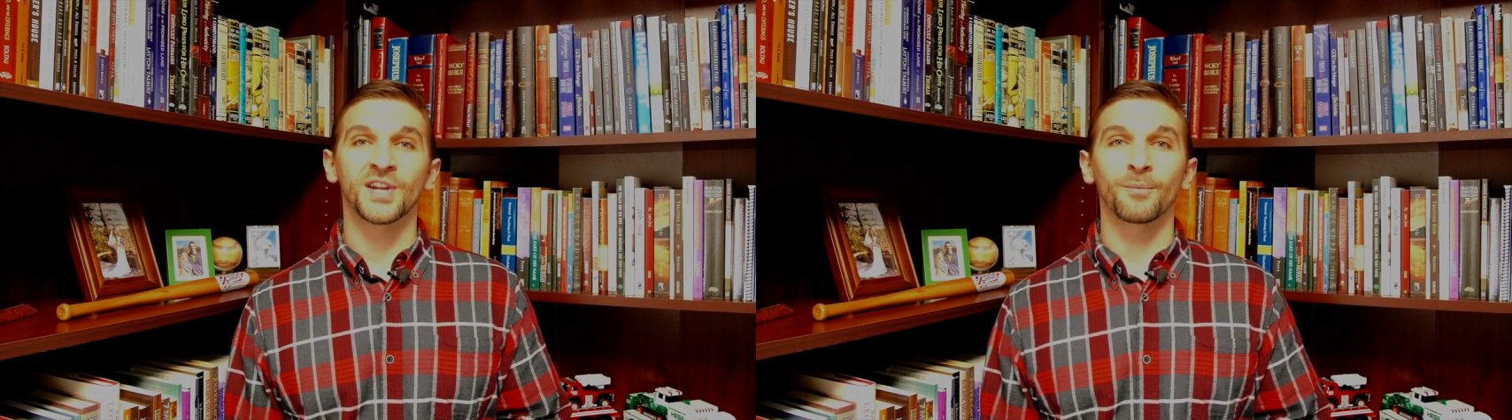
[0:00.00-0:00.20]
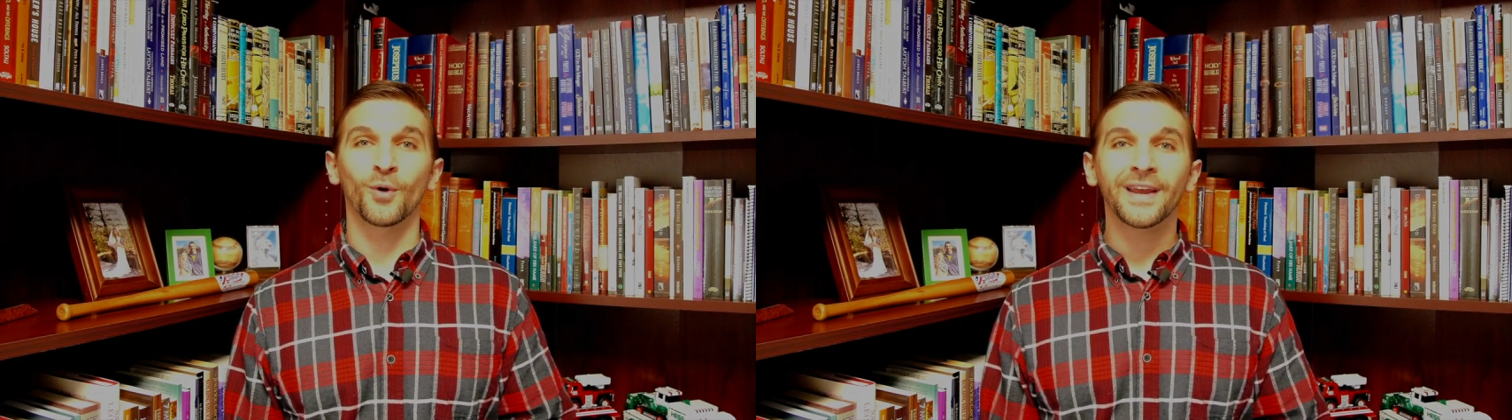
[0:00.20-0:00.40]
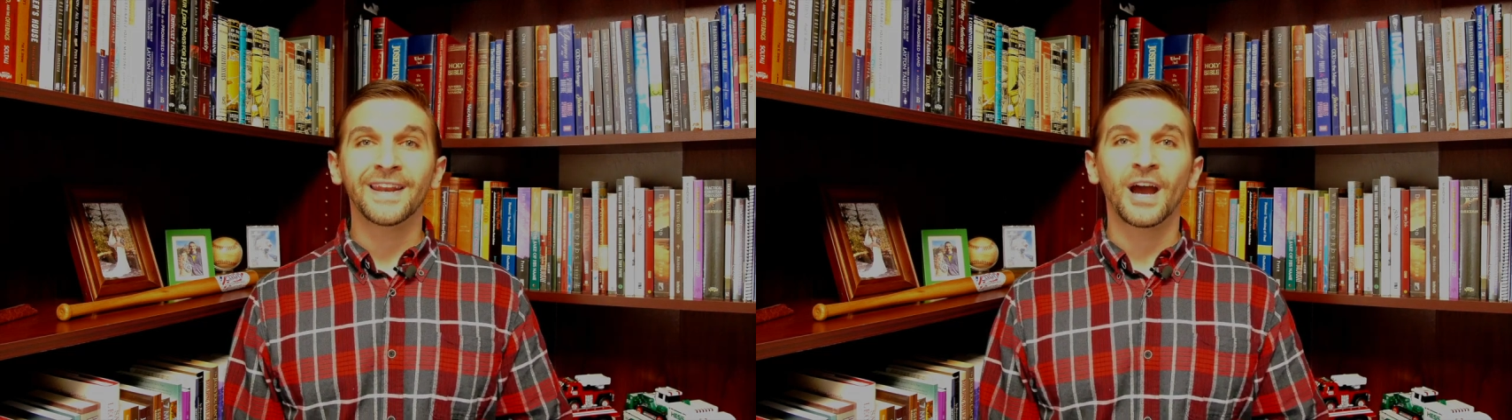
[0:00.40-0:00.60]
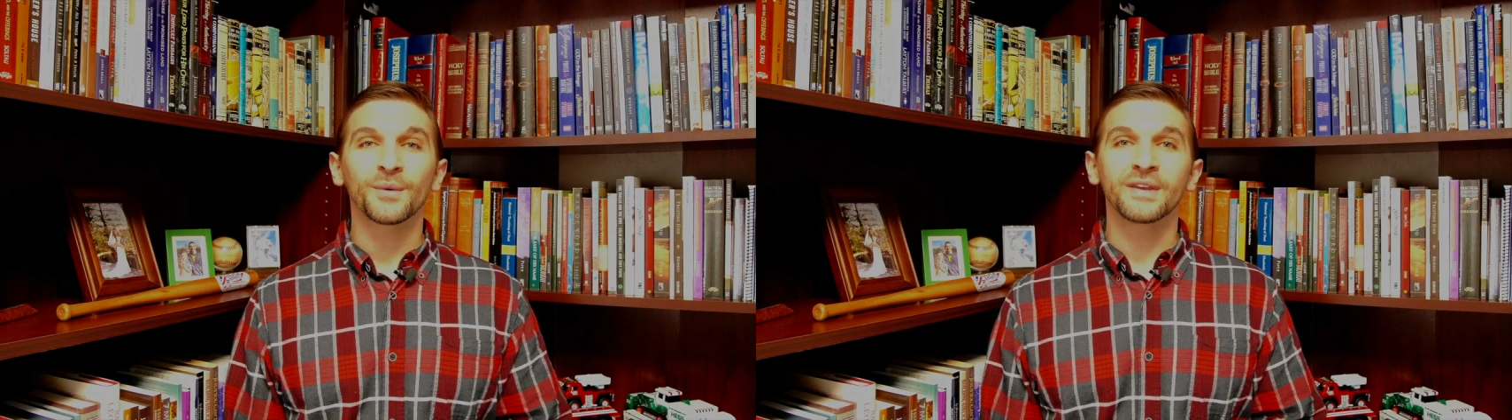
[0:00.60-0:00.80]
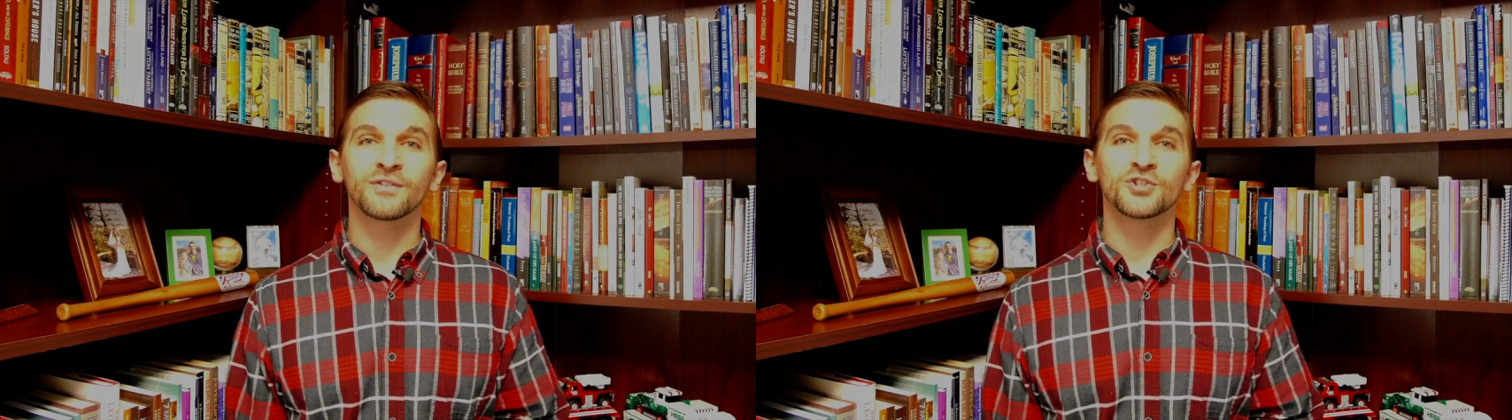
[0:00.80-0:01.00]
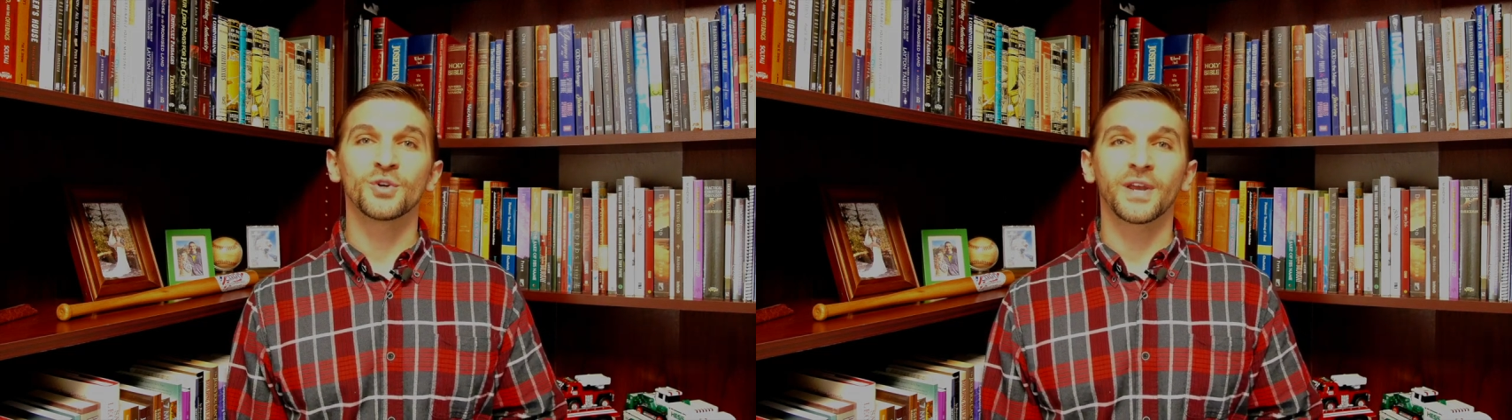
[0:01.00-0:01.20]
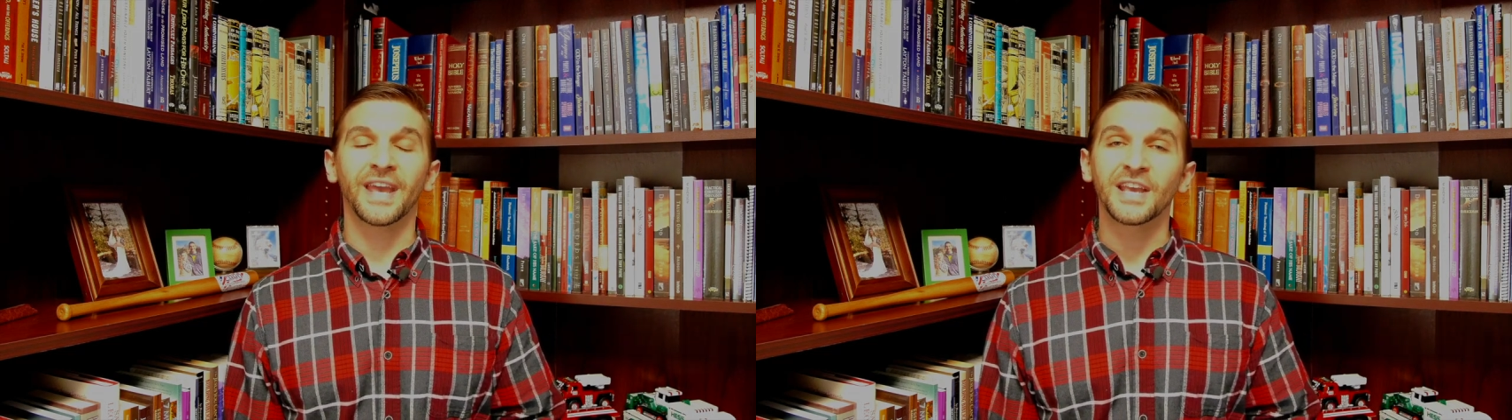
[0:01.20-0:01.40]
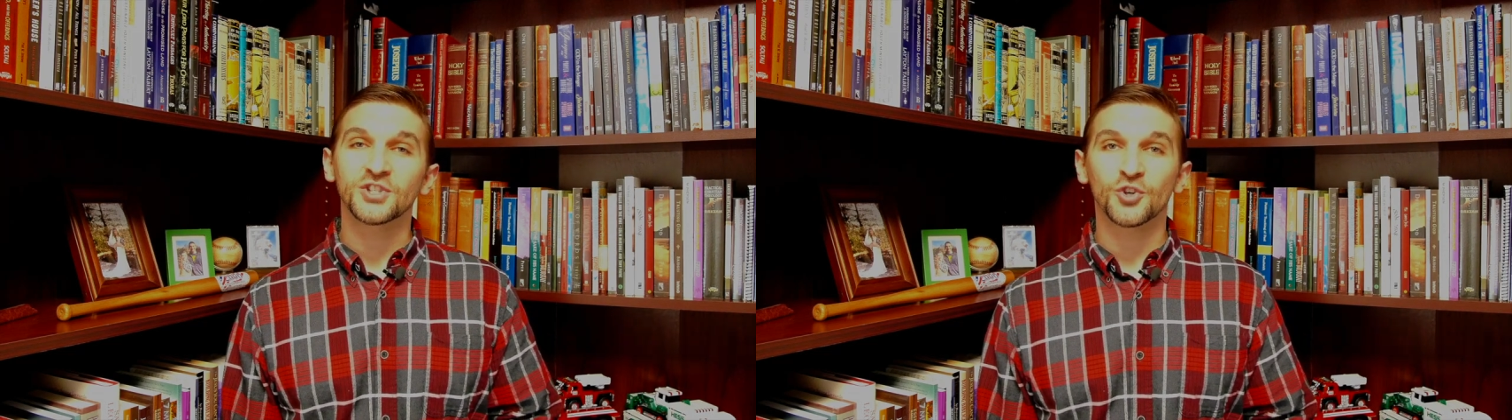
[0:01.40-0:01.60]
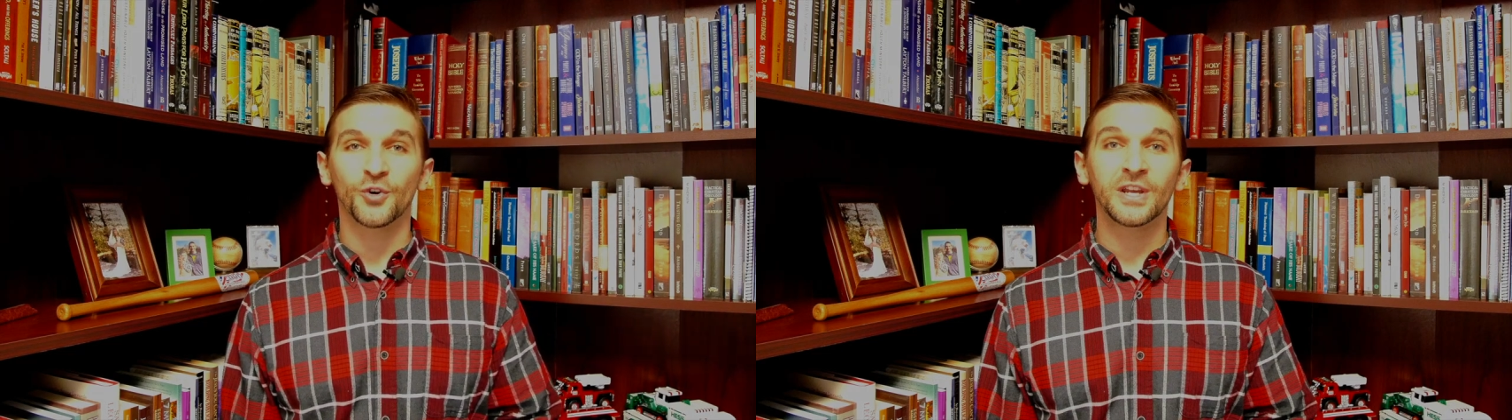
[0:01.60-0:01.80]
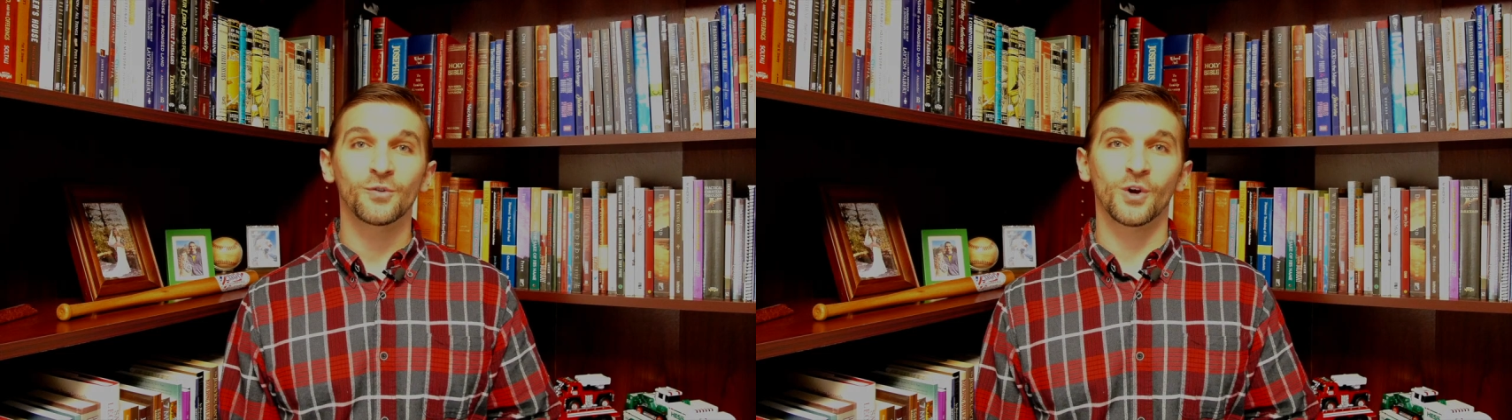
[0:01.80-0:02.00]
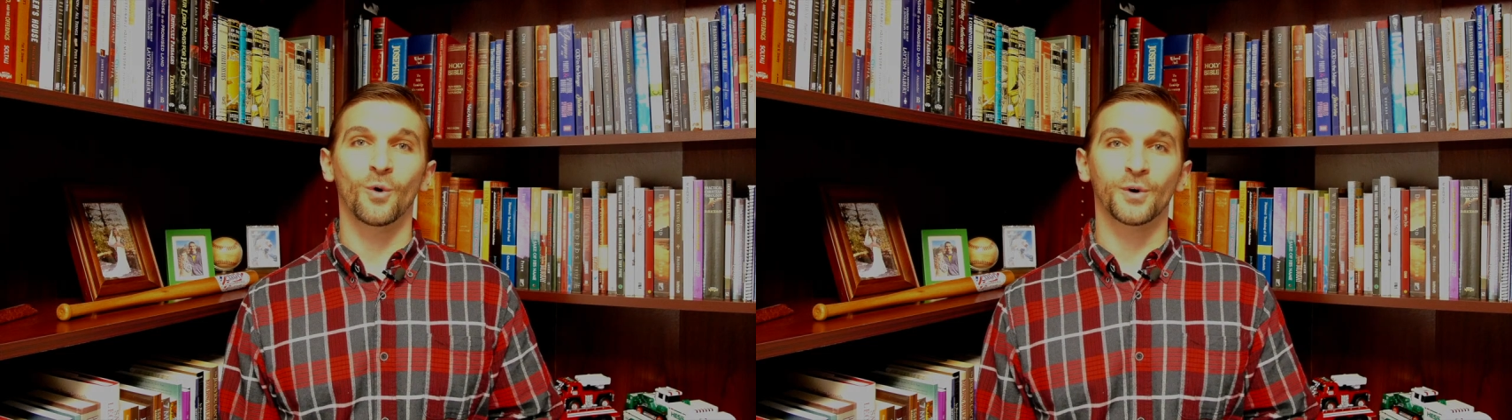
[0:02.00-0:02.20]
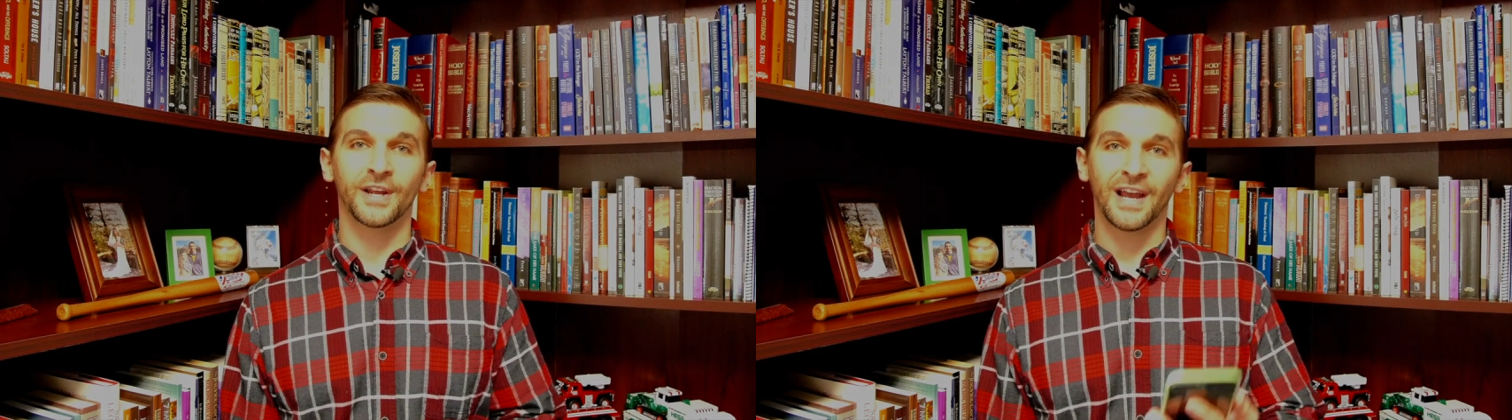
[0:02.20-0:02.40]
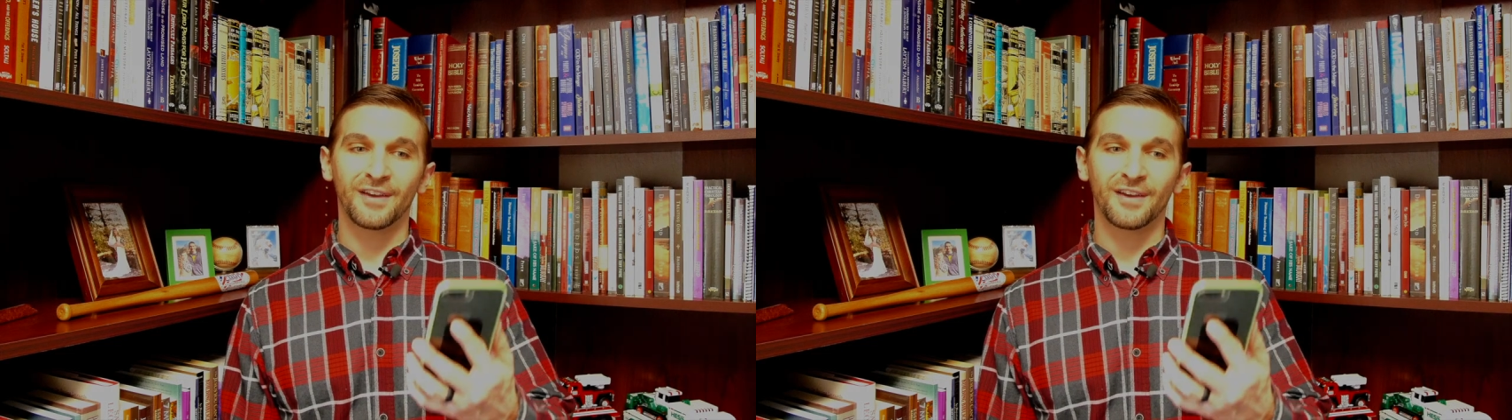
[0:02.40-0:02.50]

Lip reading: and I'm right now even doing a screen recording.